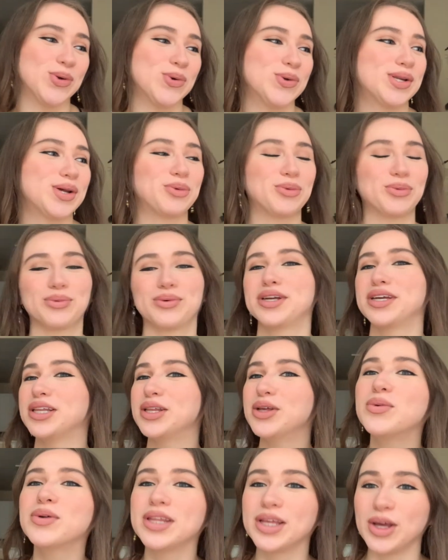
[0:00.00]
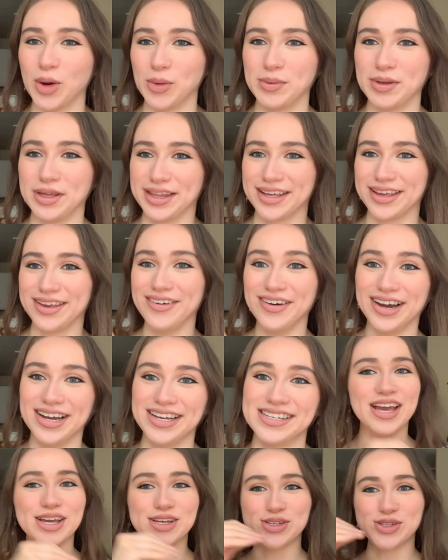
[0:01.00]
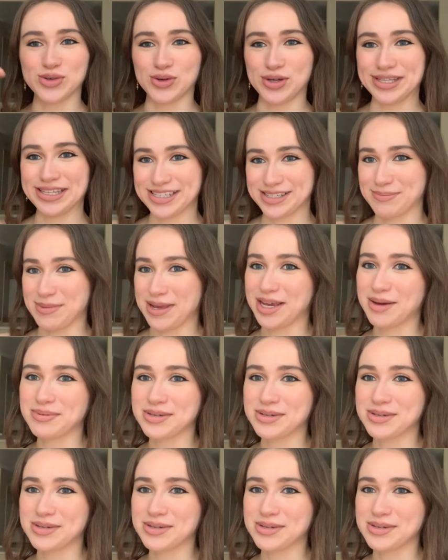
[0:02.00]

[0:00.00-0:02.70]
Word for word: tune. I really, really hope that you guys enjoyed this makeup